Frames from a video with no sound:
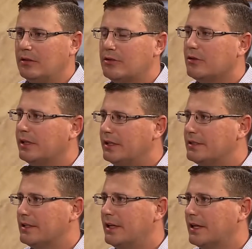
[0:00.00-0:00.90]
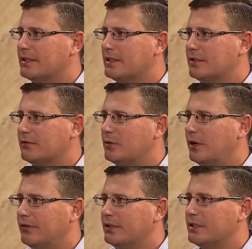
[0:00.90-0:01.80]
trees in excess of
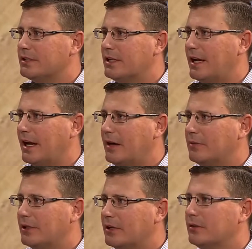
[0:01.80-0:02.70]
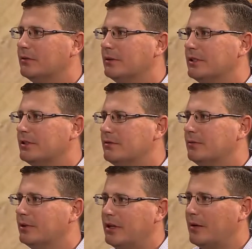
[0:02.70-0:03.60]
12 inches in diameter, which
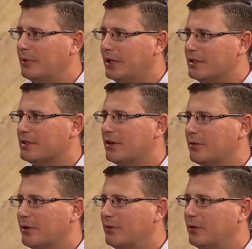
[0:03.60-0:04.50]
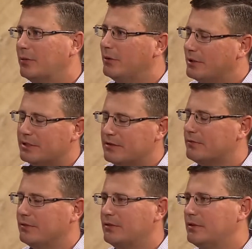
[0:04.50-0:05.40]
would not be considered renewable, which
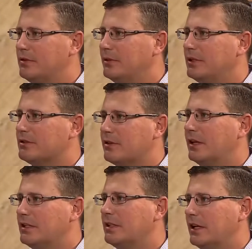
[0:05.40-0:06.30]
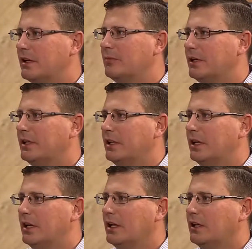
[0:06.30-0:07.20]
is to me a strange thing. But
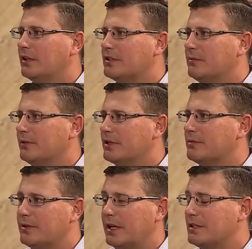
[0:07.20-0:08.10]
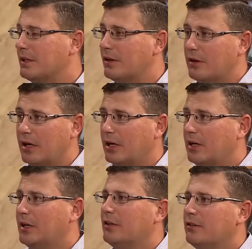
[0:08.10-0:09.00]
there's some there's some things in there.
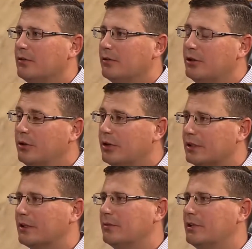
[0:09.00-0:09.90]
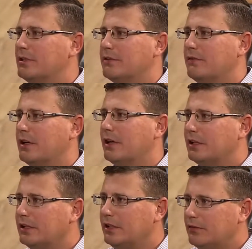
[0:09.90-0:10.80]
Nuclear, which is a very
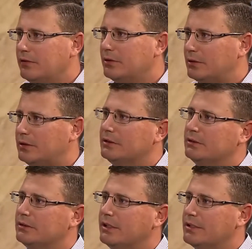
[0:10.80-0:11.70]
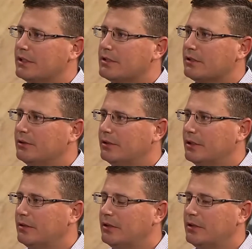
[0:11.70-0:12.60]
clean fuel, is excluded.